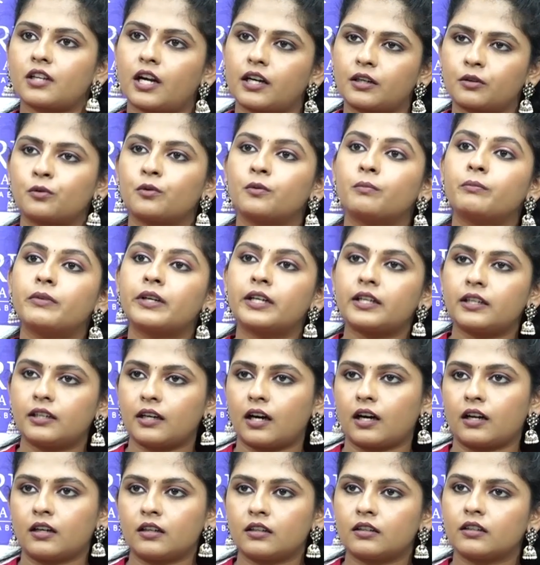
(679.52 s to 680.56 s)
that could be
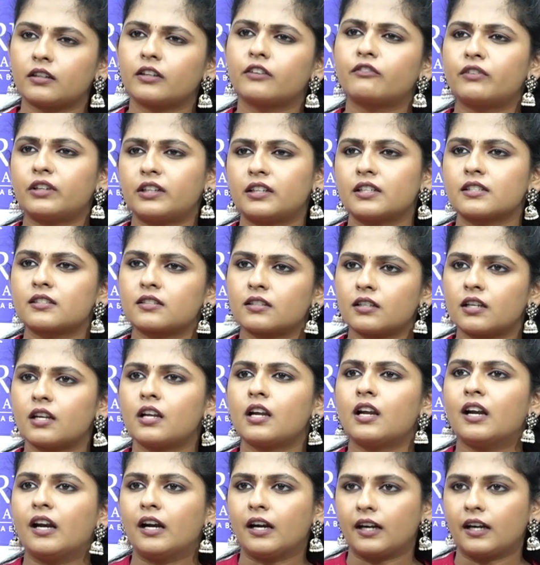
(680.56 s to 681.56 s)
done if it is a